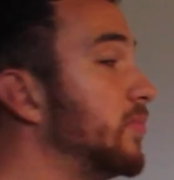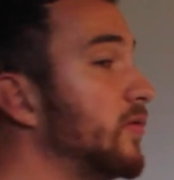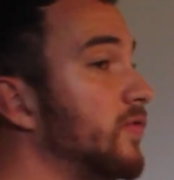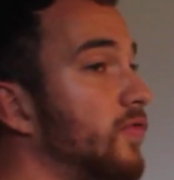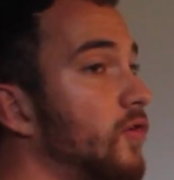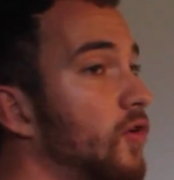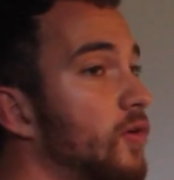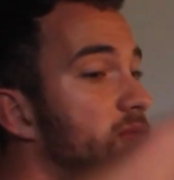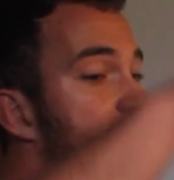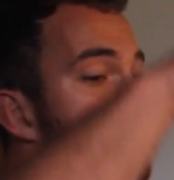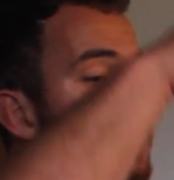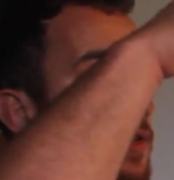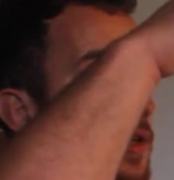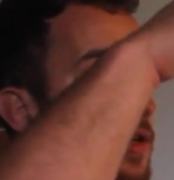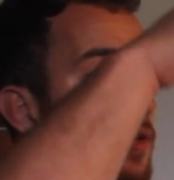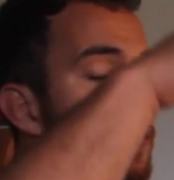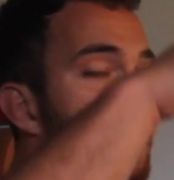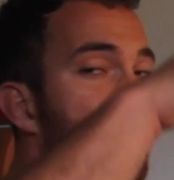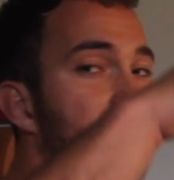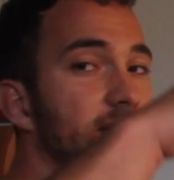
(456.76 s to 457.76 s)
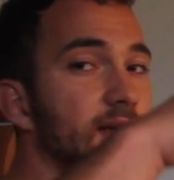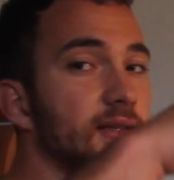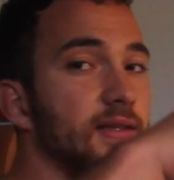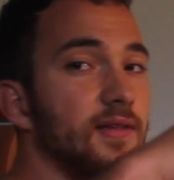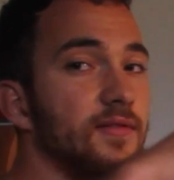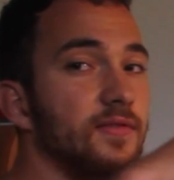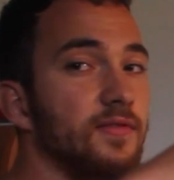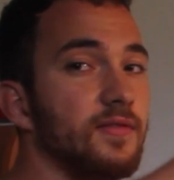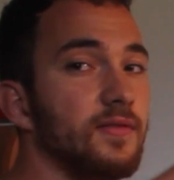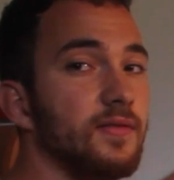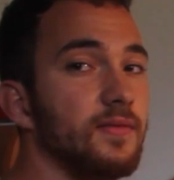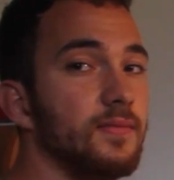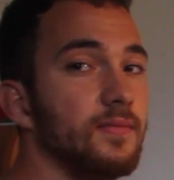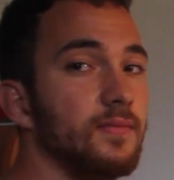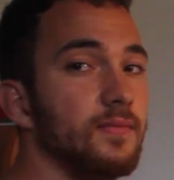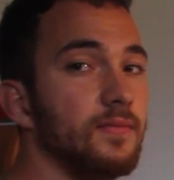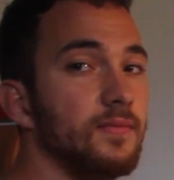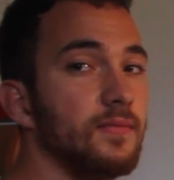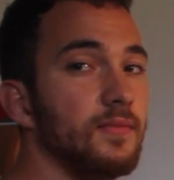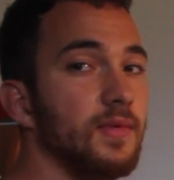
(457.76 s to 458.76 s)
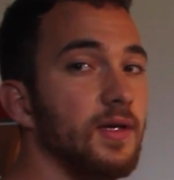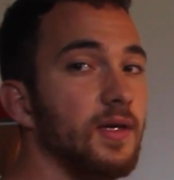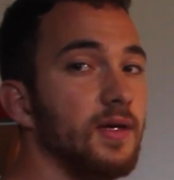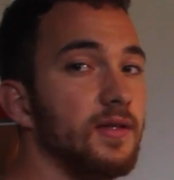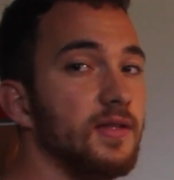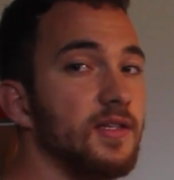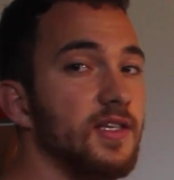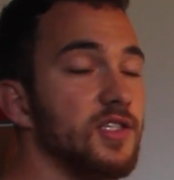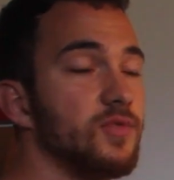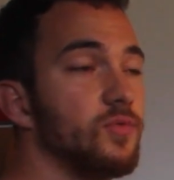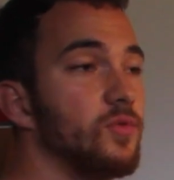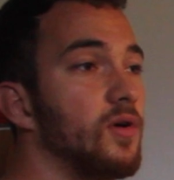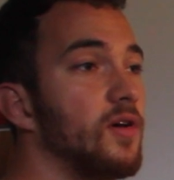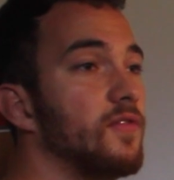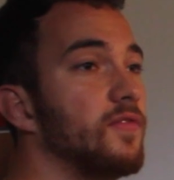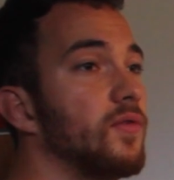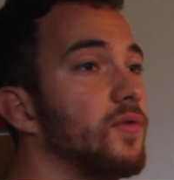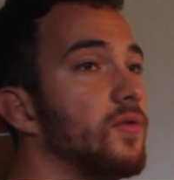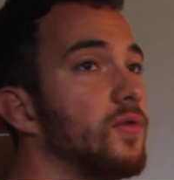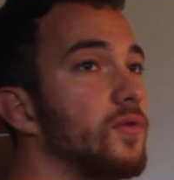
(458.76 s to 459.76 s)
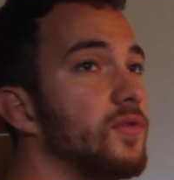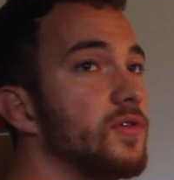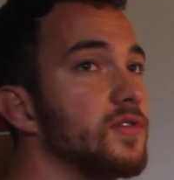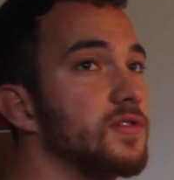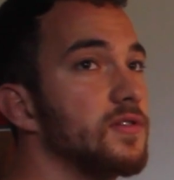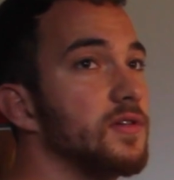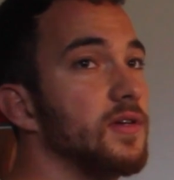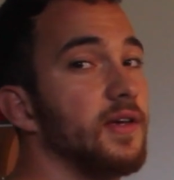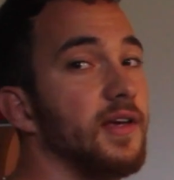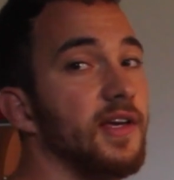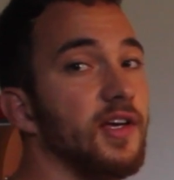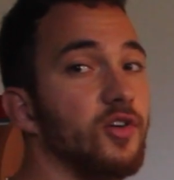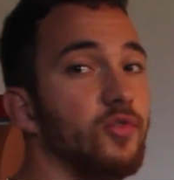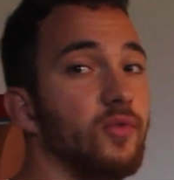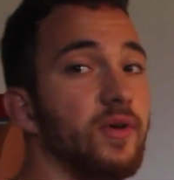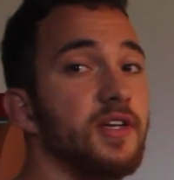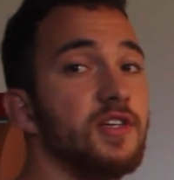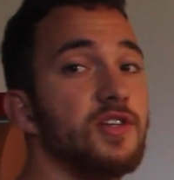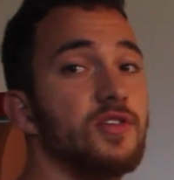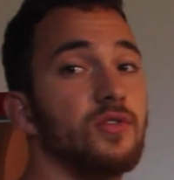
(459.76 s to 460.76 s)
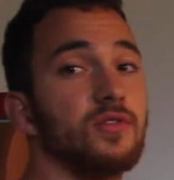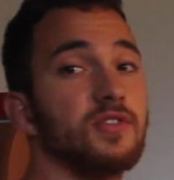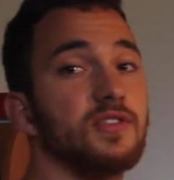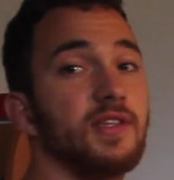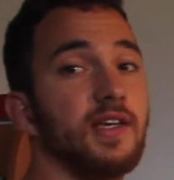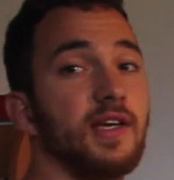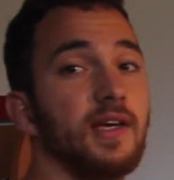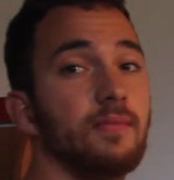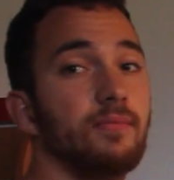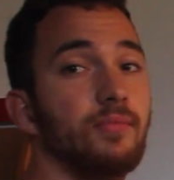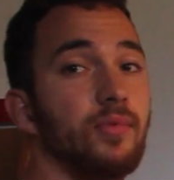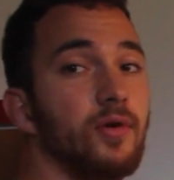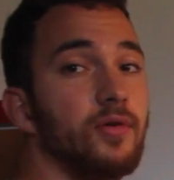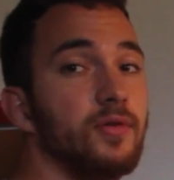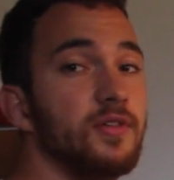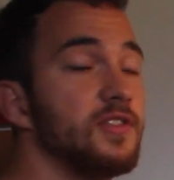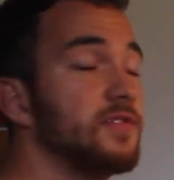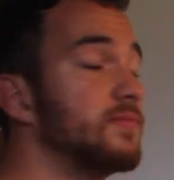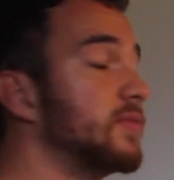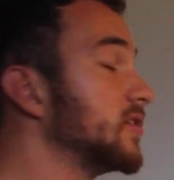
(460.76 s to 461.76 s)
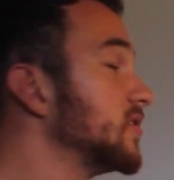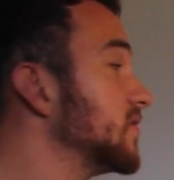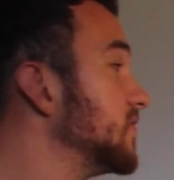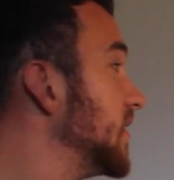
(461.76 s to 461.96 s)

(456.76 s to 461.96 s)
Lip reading: perform a slow negative, this will of course increase your sticking points much